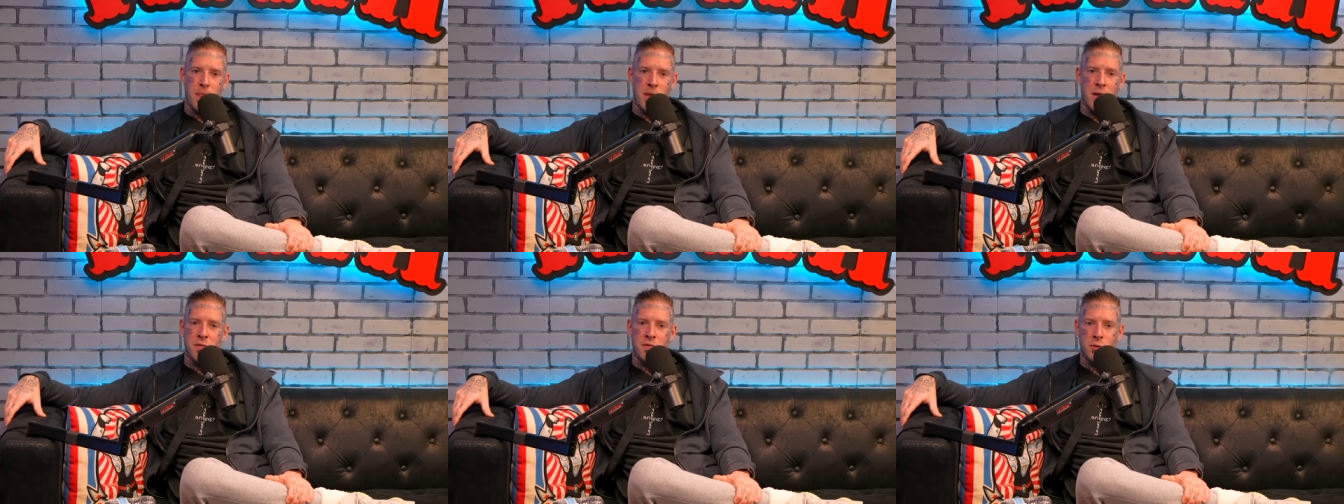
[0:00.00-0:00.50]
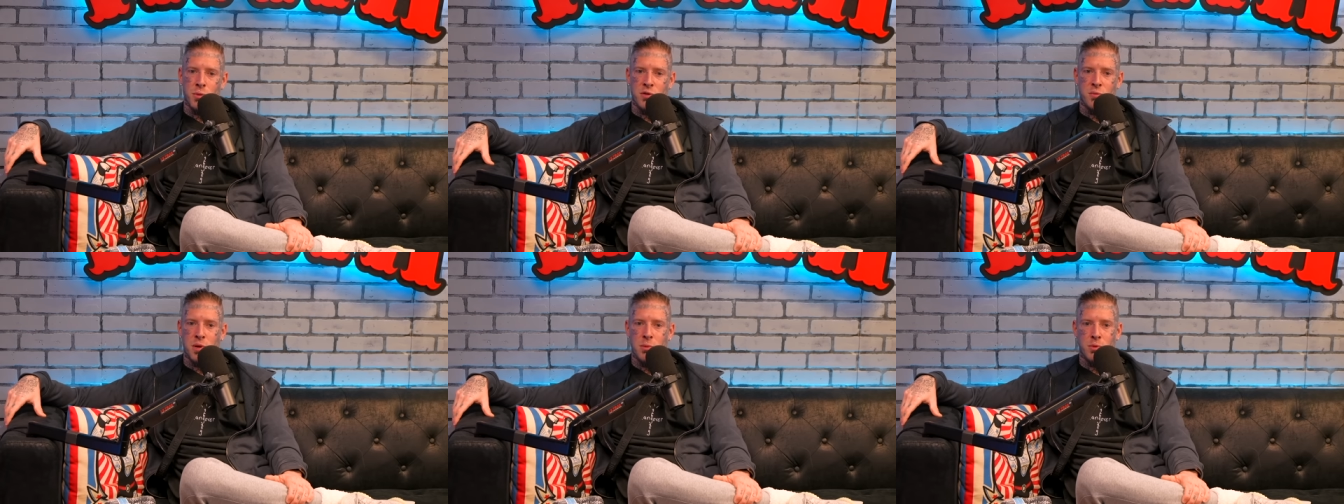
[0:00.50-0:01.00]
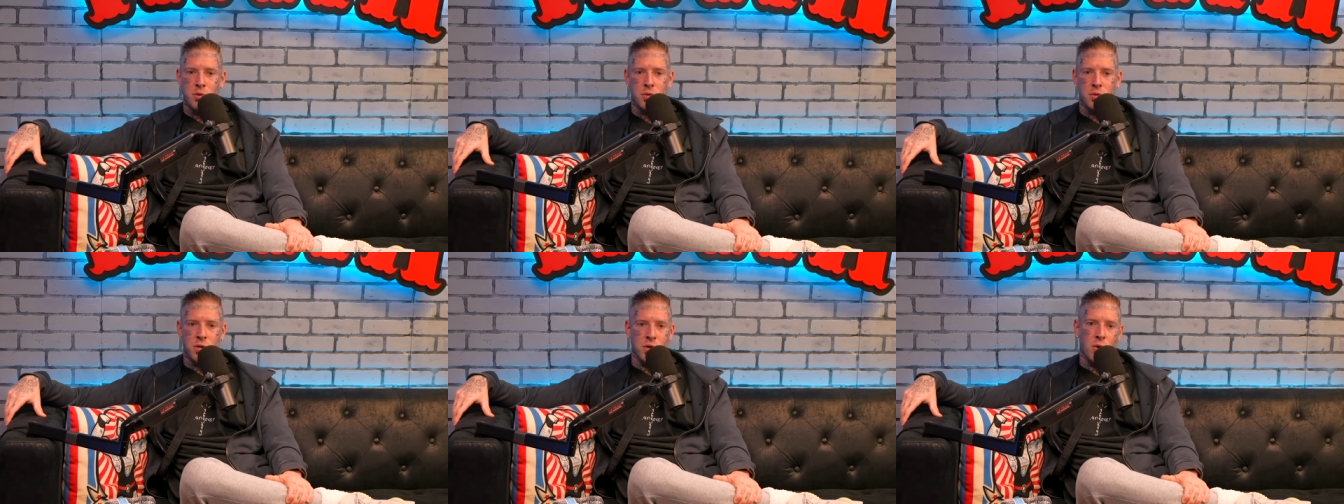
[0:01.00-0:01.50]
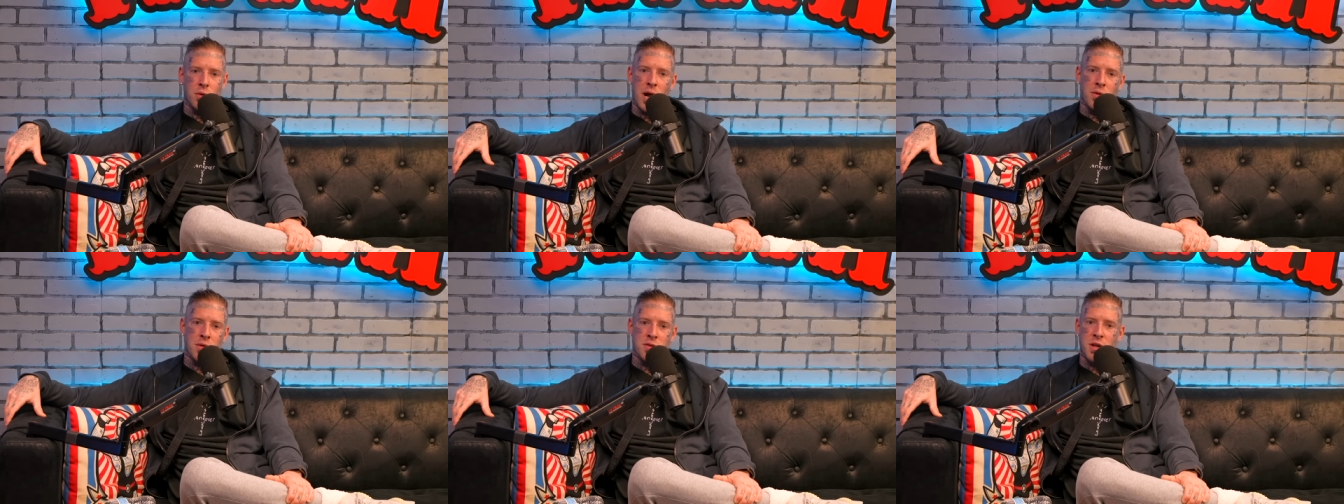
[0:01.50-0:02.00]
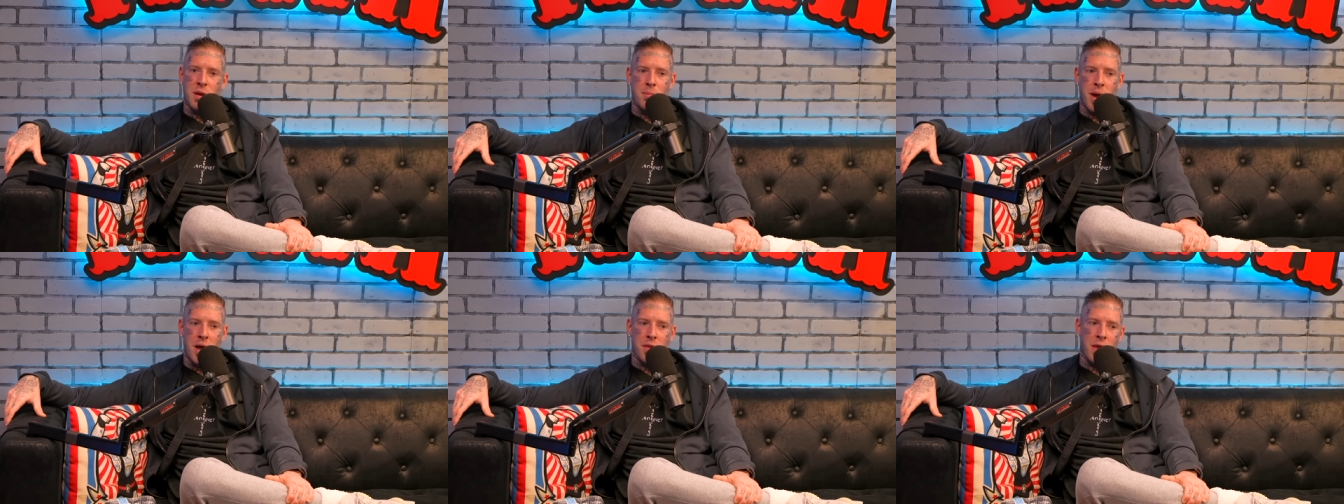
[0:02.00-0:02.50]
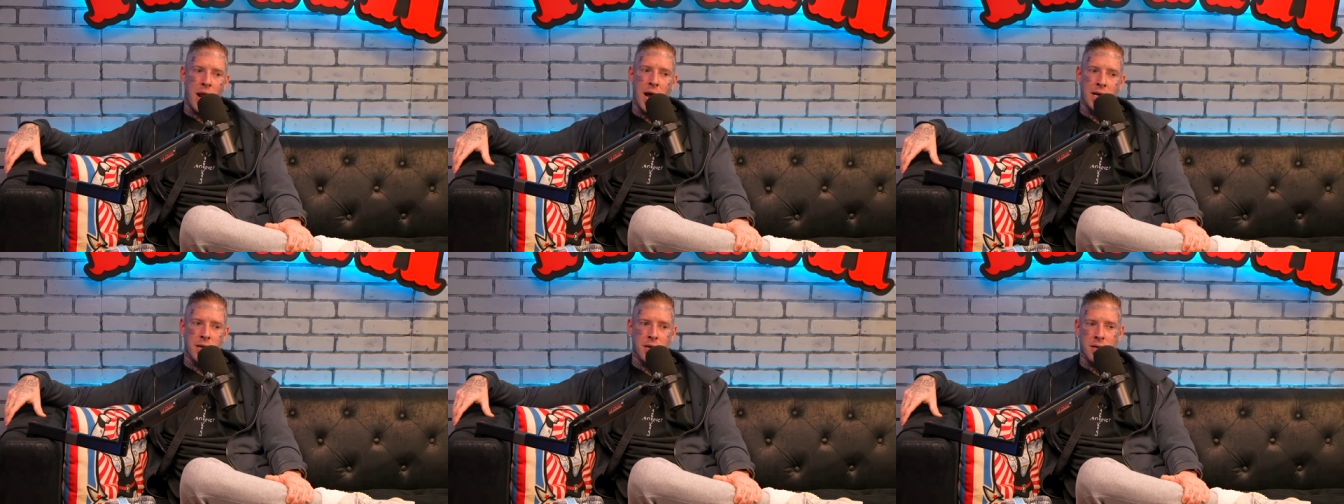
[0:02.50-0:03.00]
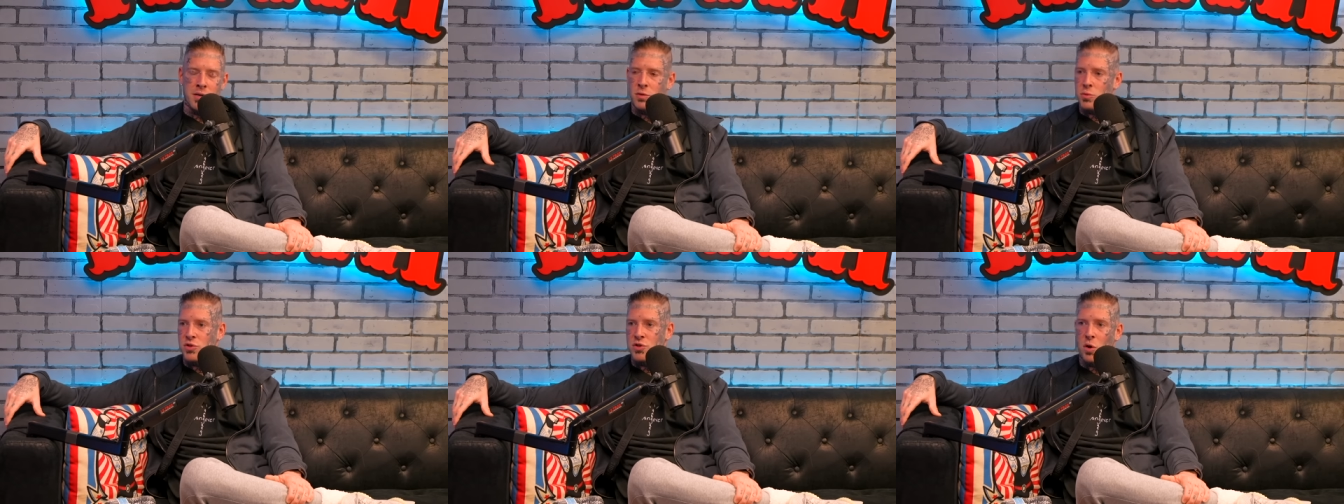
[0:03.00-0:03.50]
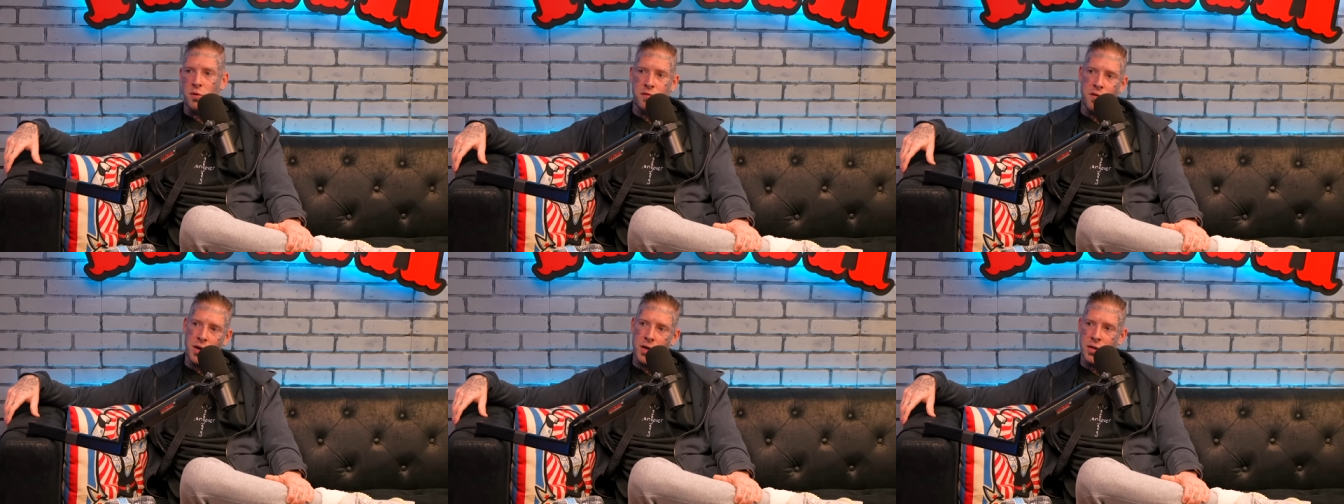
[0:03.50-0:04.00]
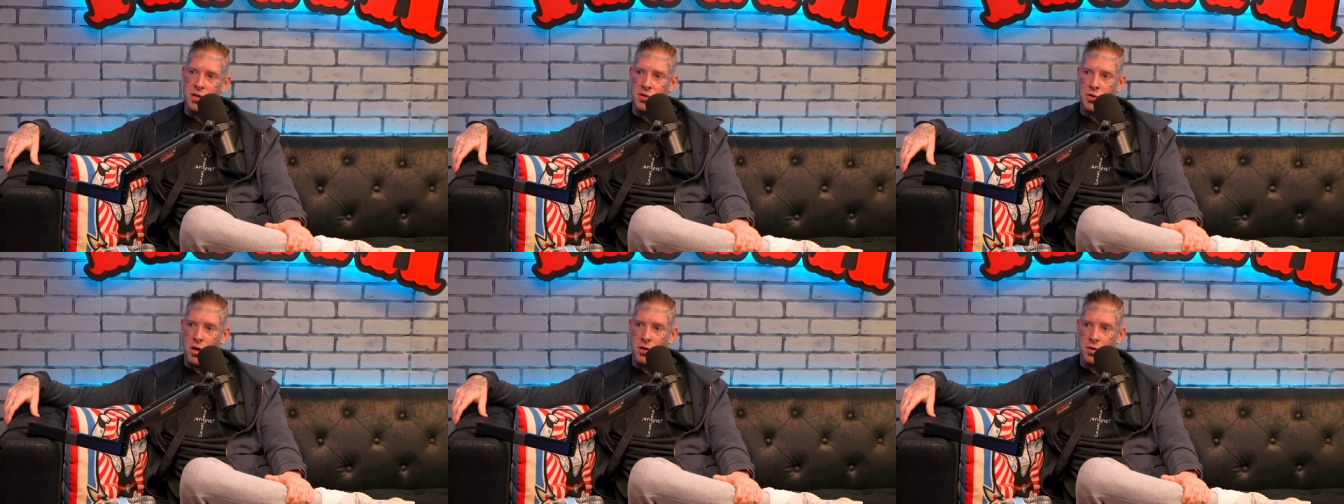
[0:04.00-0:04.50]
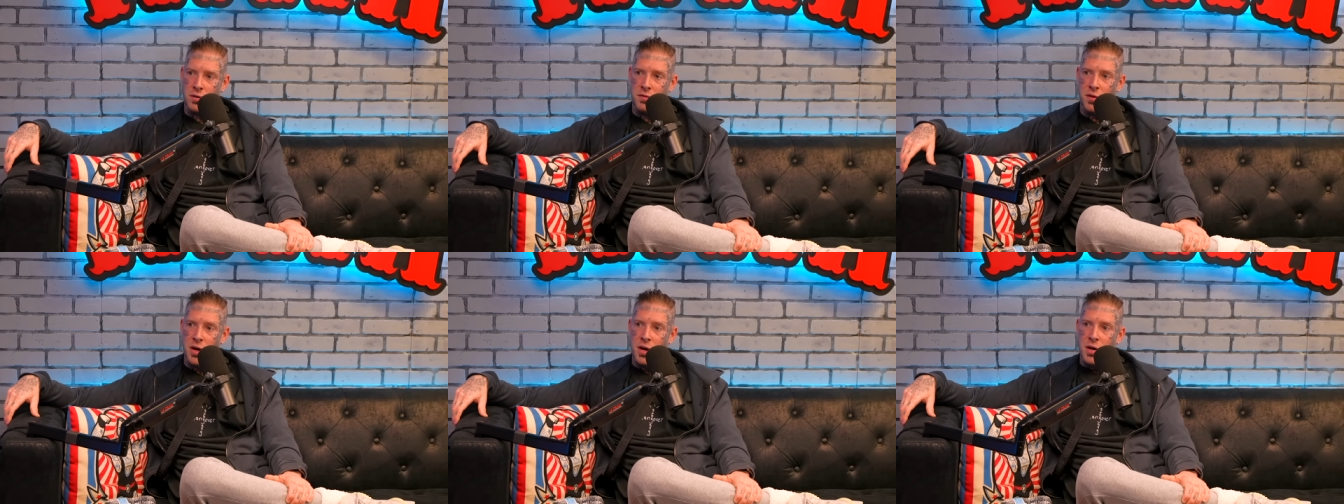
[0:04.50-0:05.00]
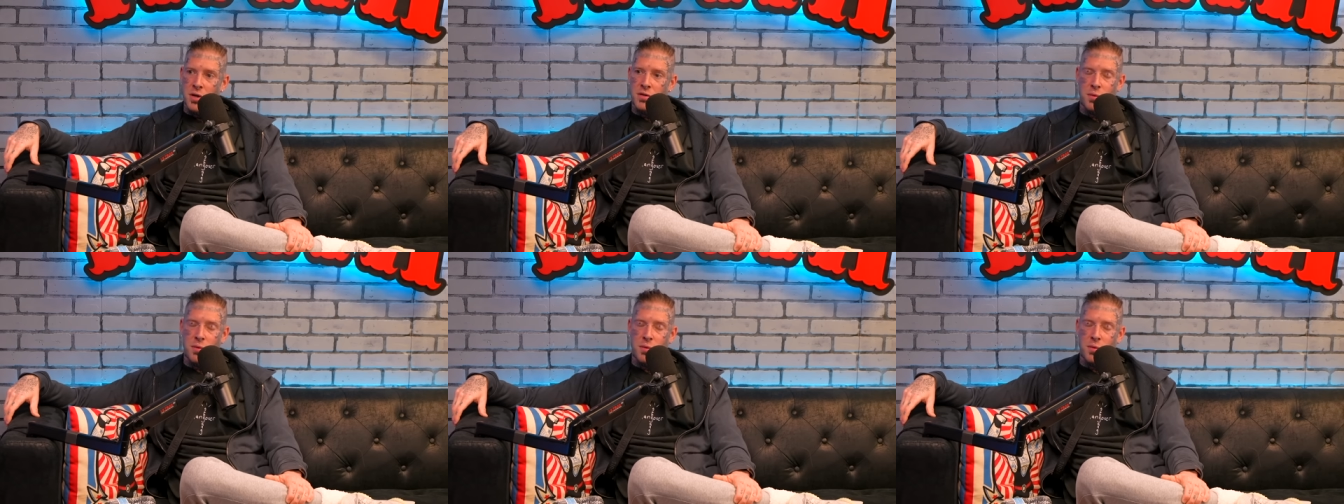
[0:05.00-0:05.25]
influence people to go down the same path that I did because it was so fucking destructive mm-hmm.